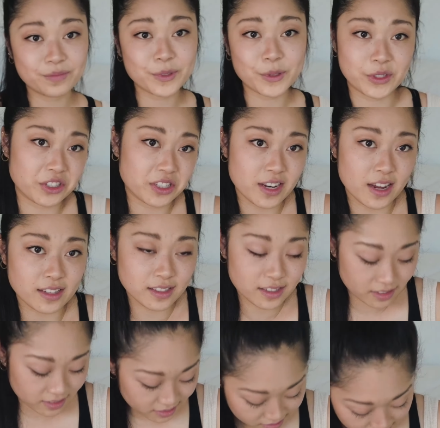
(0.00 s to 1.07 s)
which is nice.
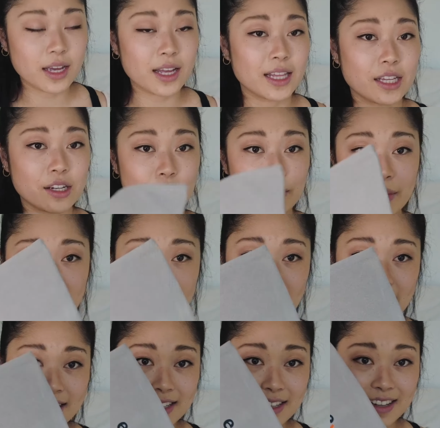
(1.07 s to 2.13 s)
A little
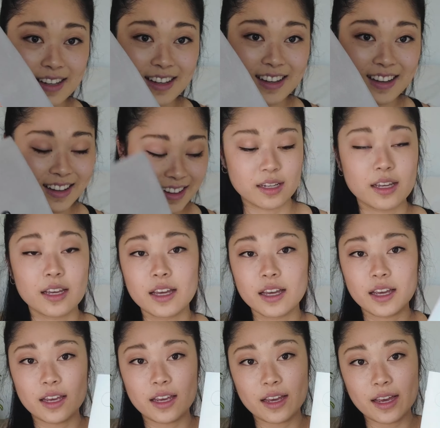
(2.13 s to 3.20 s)
baggie
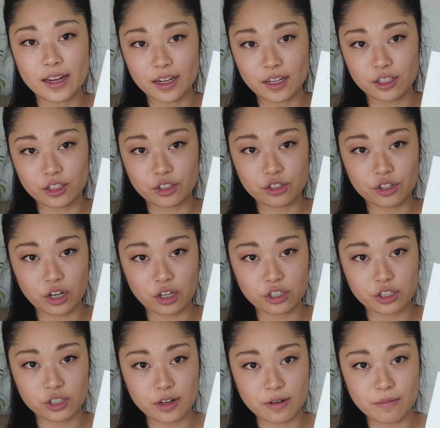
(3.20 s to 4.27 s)
and
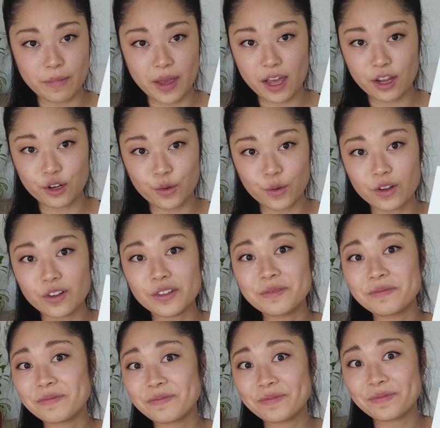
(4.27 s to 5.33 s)
instruction manual.
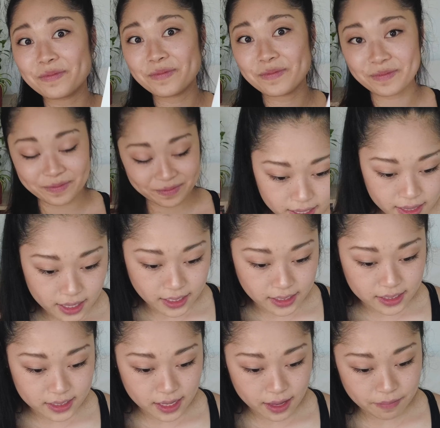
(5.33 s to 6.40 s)
They
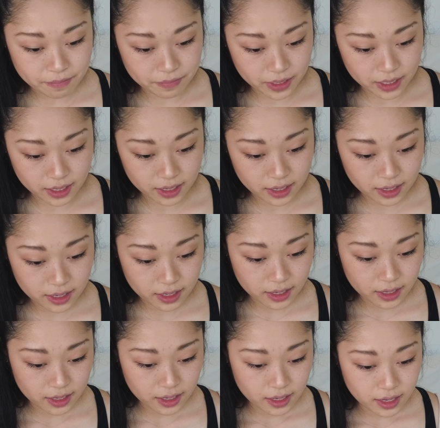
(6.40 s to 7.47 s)
sent me
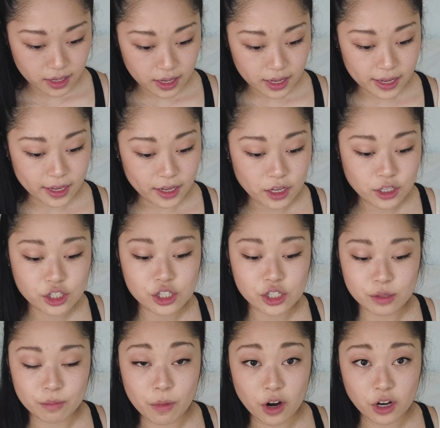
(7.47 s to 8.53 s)
a
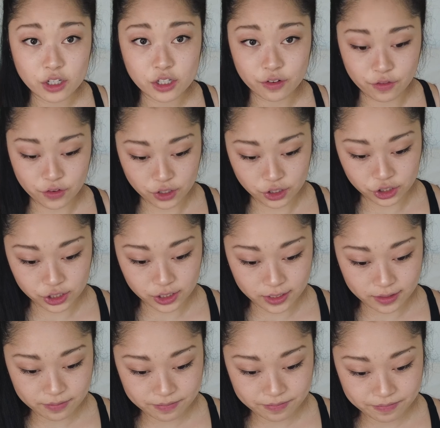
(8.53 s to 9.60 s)
smart
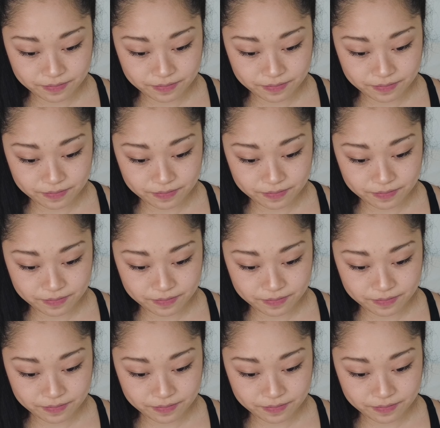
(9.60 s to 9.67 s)
version.